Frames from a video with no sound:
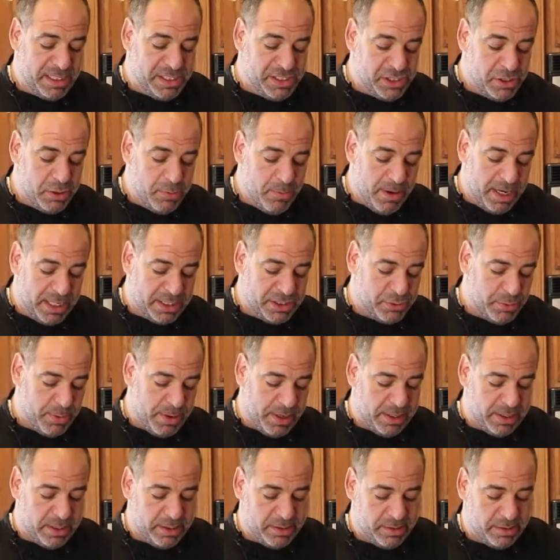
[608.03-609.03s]
too much
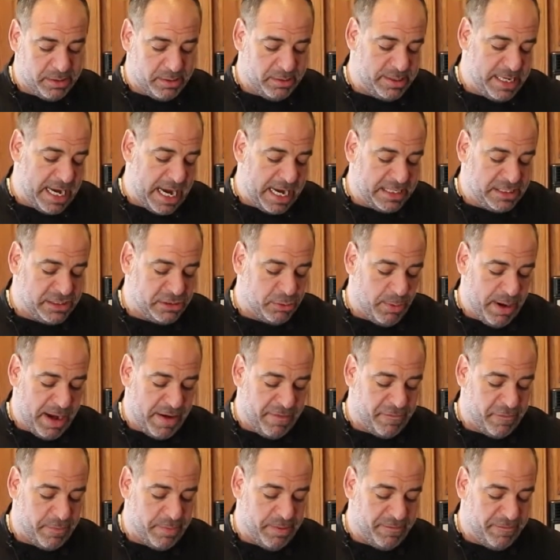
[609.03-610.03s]
where it takes
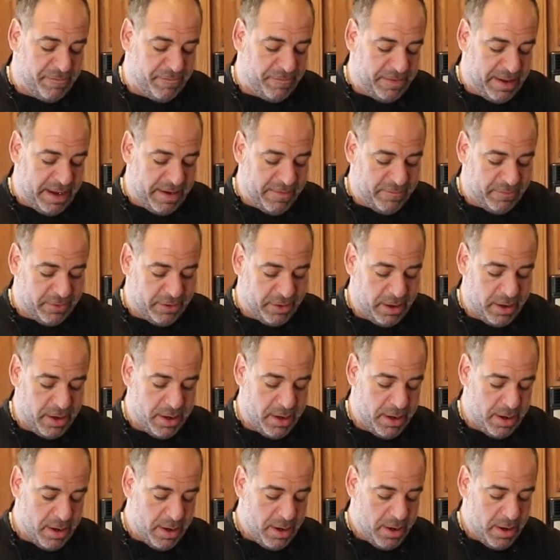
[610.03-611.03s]
away from the flavor
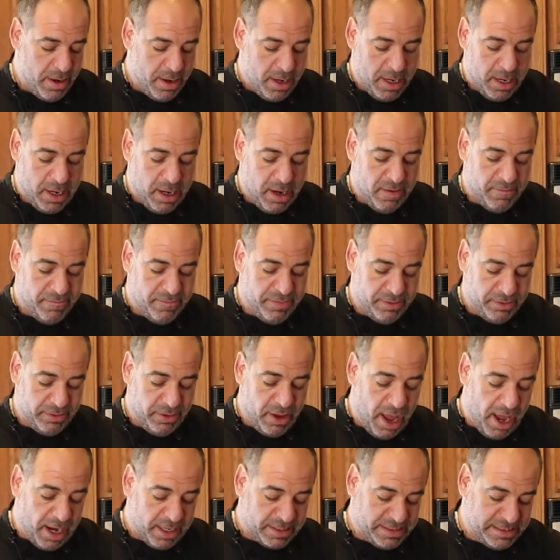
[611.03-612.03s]
of the
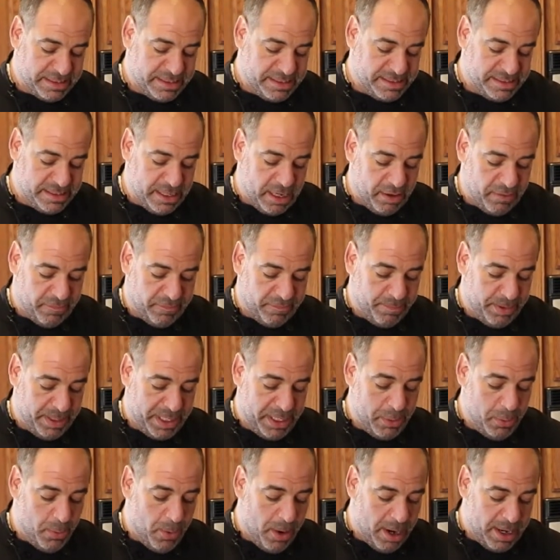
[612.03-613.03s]
lox itself. But
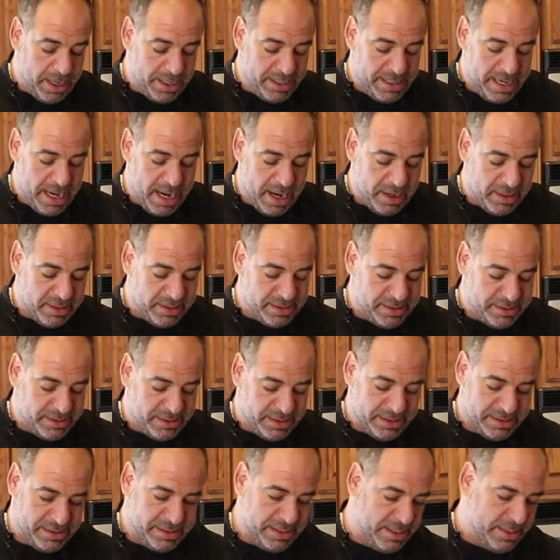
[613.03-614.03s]
you want it there
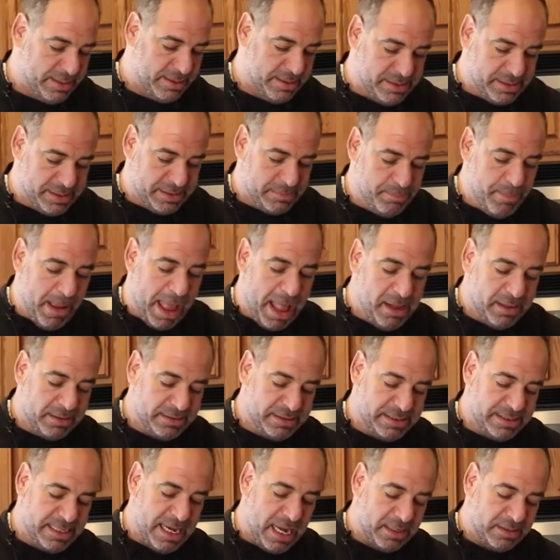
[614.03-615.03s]
because it just
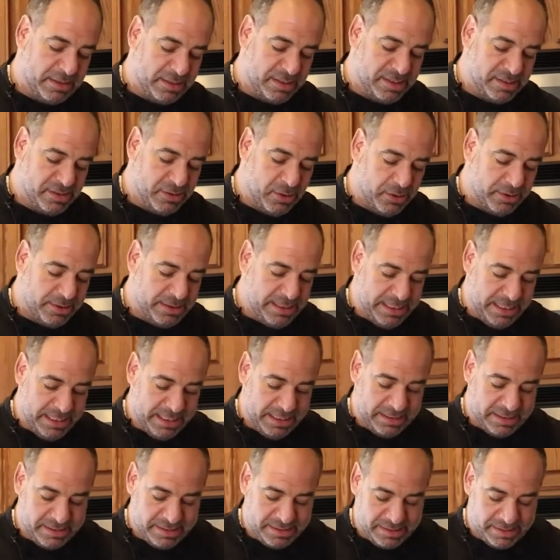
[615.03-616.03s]
balances out the
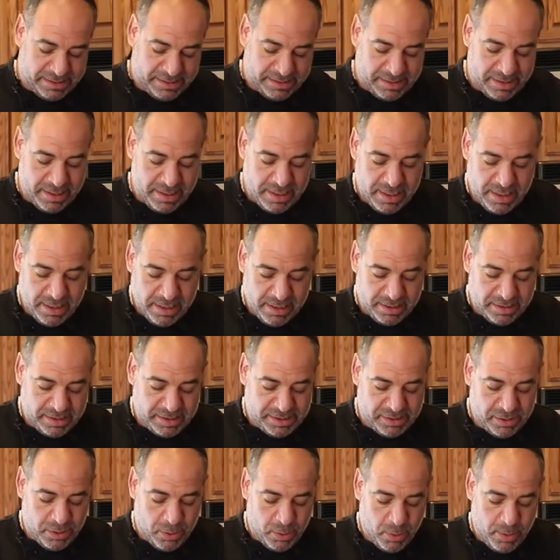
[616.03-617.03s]
saltiness
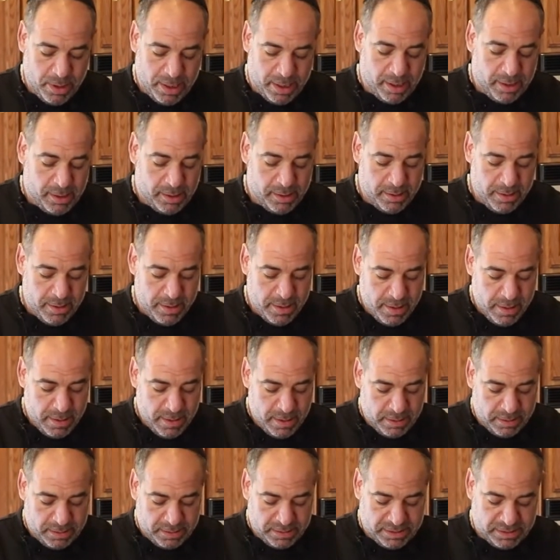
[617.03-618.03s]
so well.
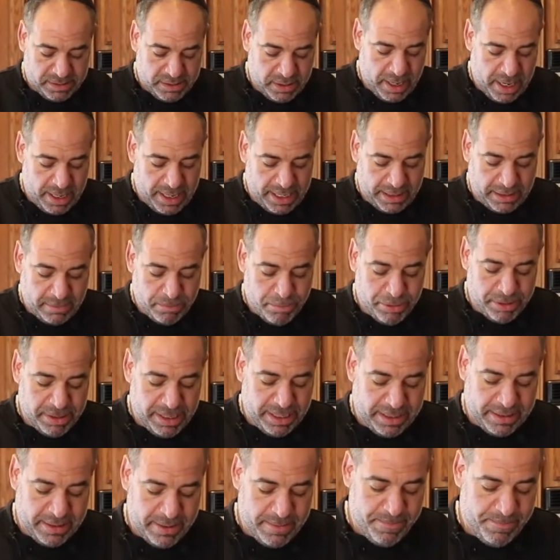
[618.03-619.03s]
So I like to put
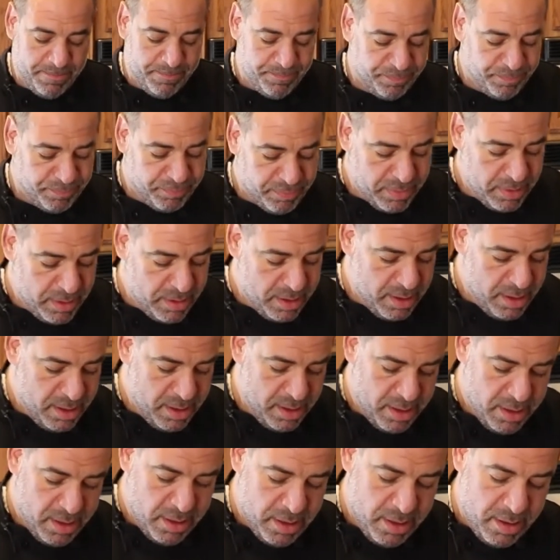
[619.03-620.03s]
like a
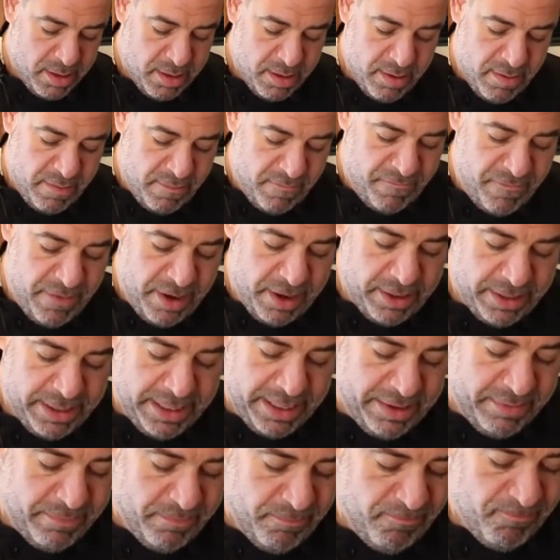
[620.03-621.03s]

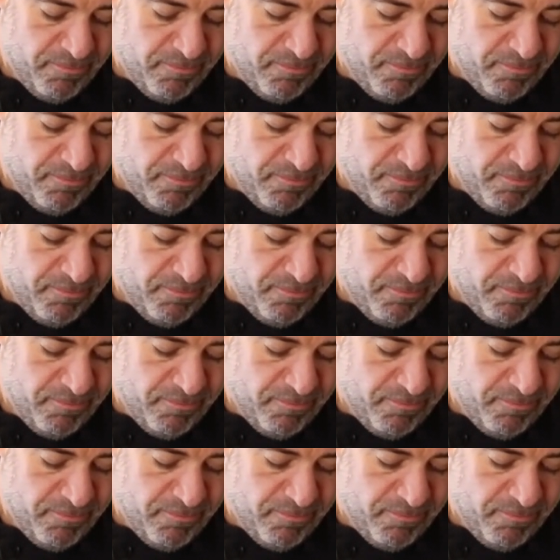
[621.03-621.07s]
fairly